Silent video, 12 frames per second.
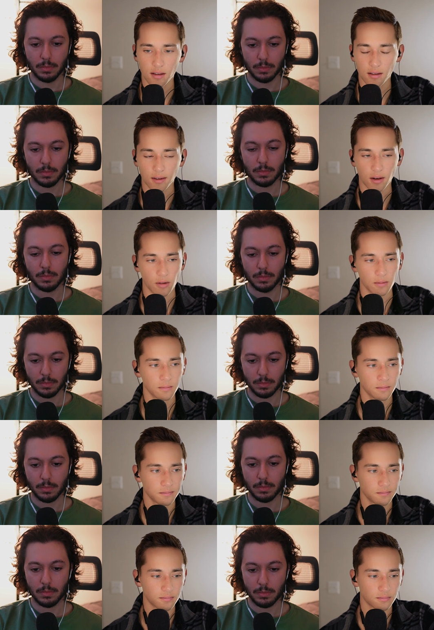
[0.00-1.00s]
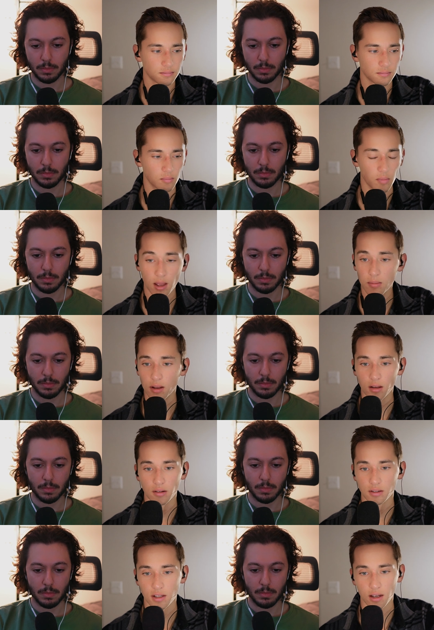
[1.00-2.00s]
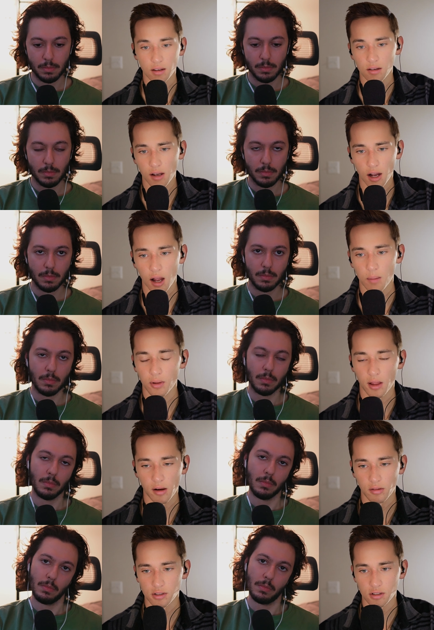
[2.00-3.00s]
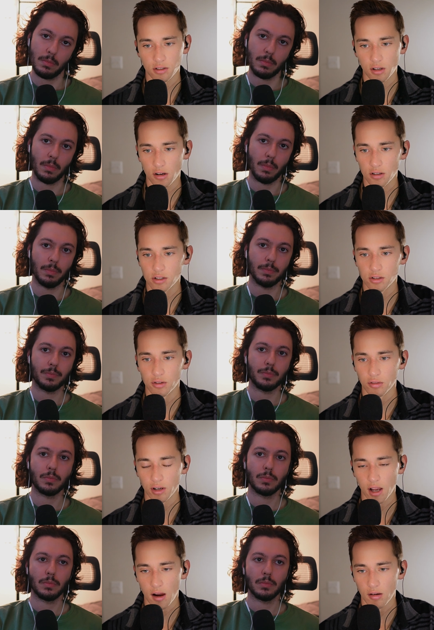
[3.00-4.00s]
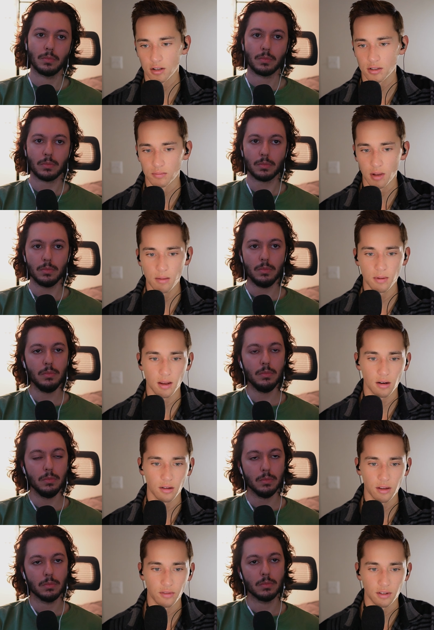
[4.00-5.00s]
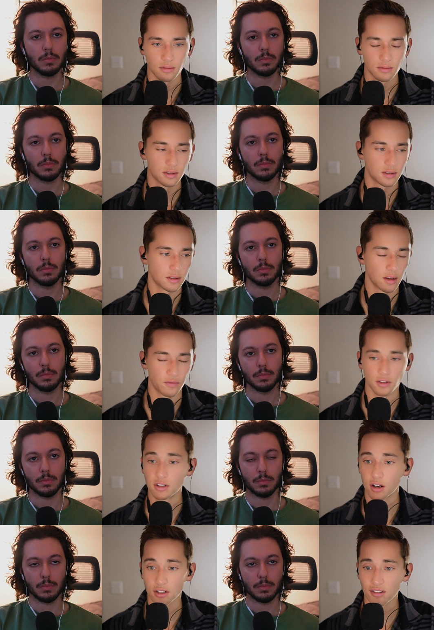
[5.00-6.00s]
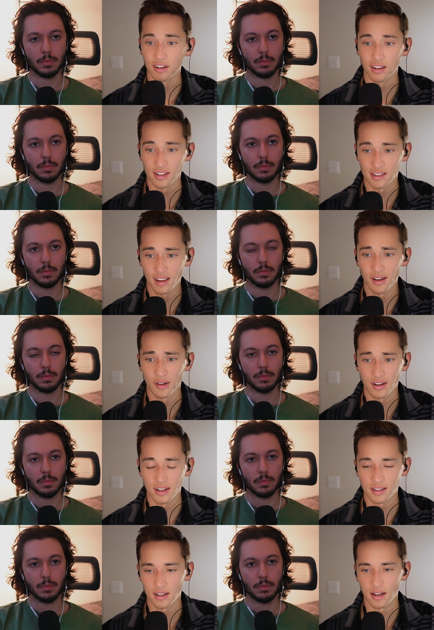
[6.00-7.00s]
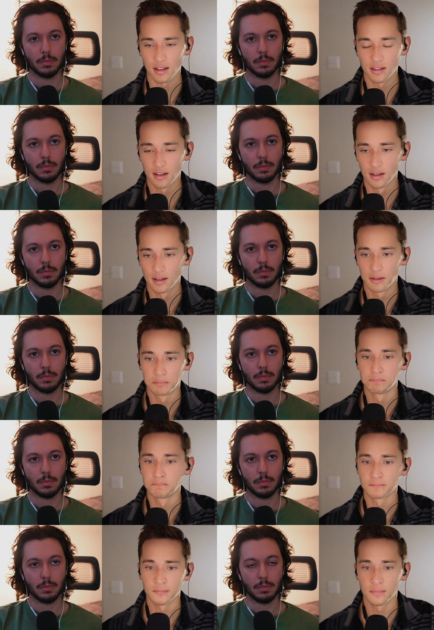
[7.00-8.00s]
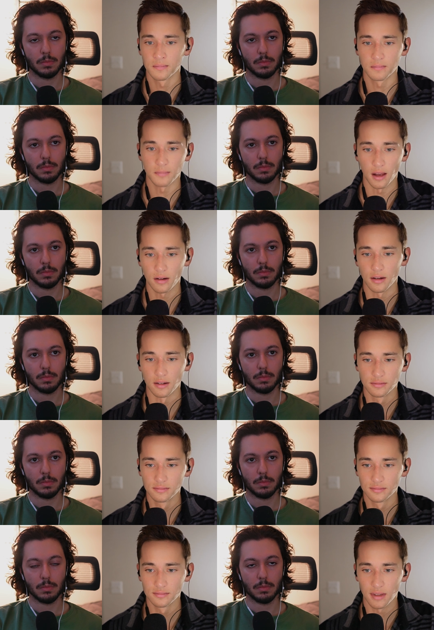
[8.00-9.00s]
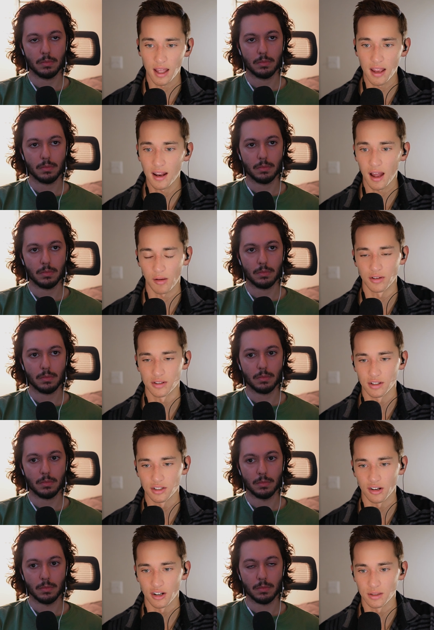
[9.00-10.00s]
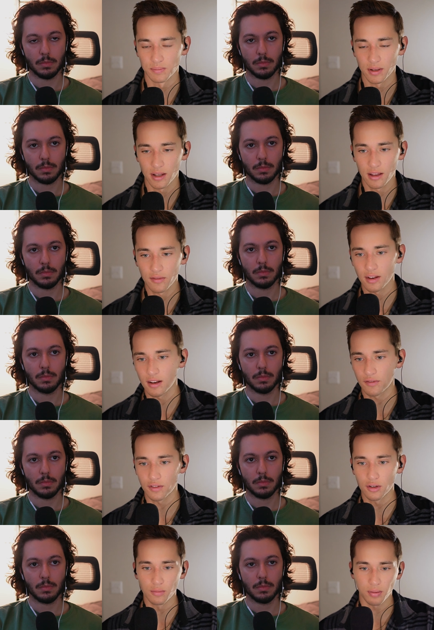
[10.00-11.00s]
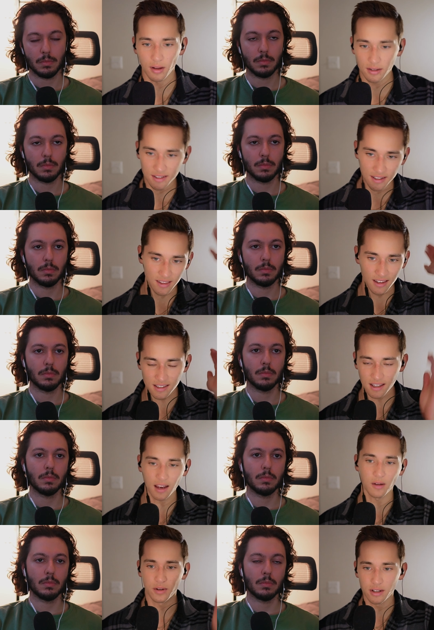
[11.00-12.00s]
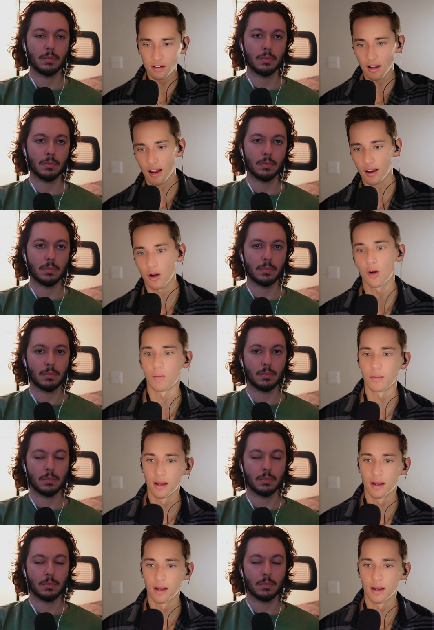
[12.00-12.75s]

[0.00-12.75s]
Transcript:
Speaker 1: you know, maybe it'll take a couple hours to charge, two, three hours. Maybe it'll even, if you charge it really slow, it could take, I don't know, eight hours to charge. But even if you plugged it in the second when you got home